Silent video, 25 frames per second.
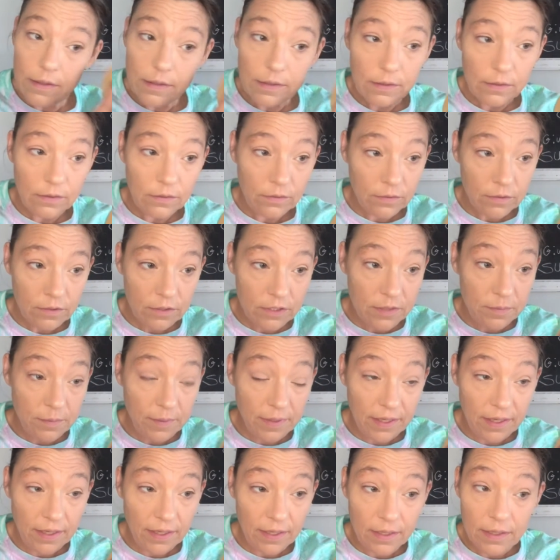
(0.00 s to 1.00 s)
going to
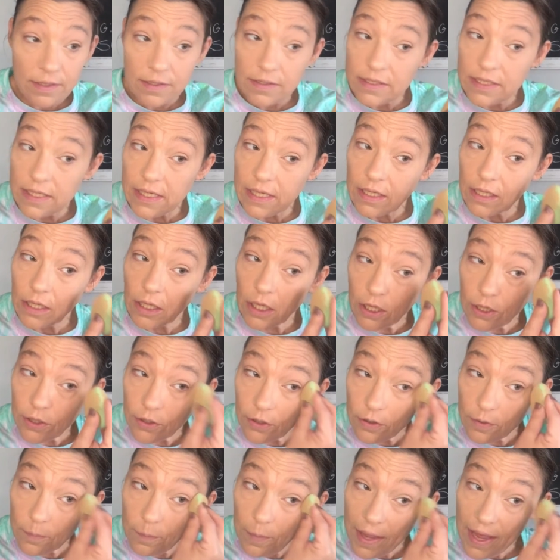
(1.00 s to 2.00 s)
be
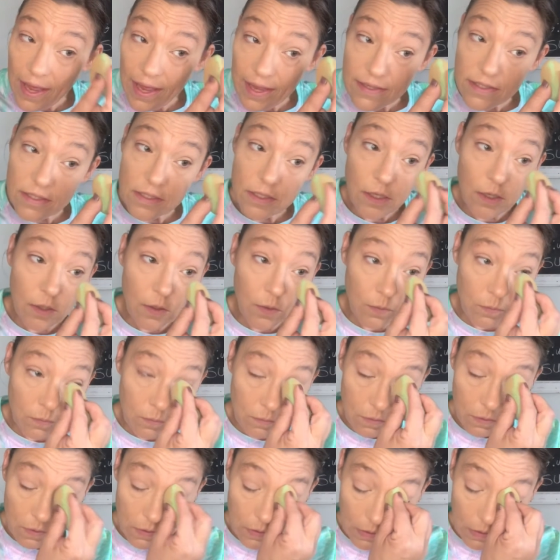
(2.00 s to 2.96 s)
decluttered, passed on,